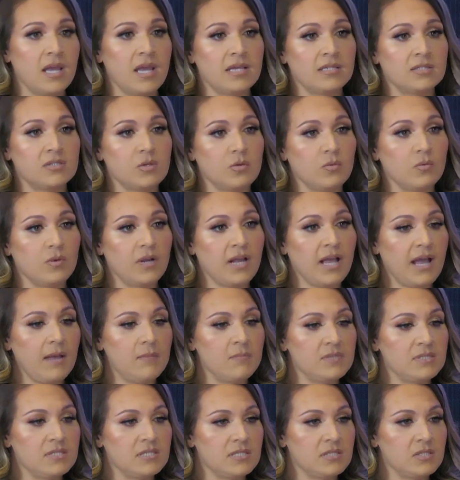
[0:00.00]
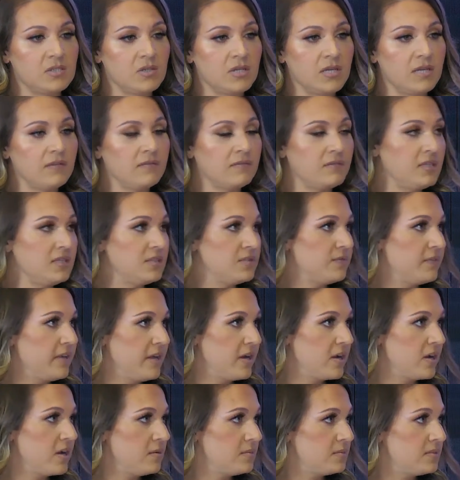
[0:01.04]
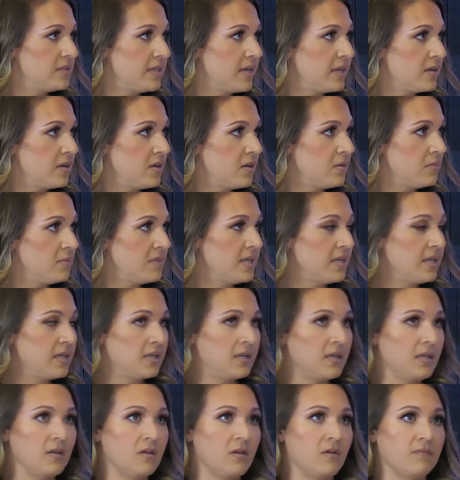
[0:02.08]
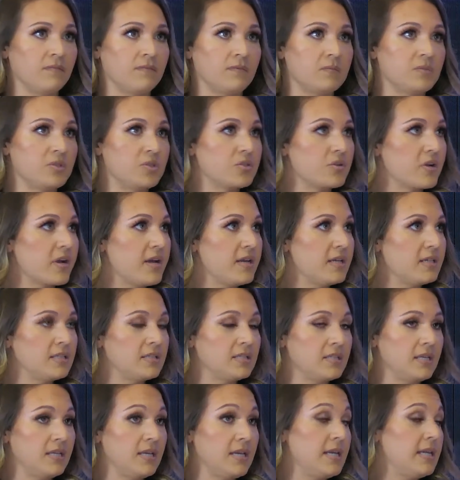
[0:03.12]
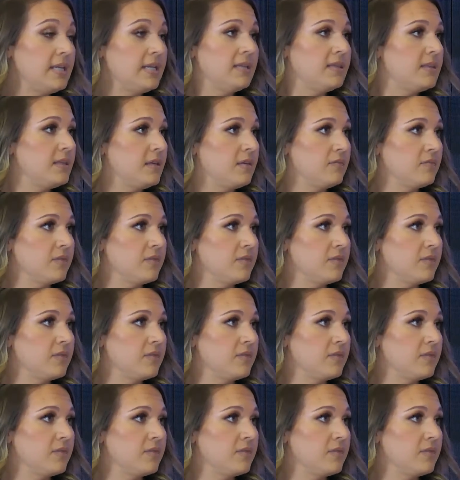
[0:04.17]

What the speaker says: So what happens is you get these flare-ups that come, and it can come from stress, anything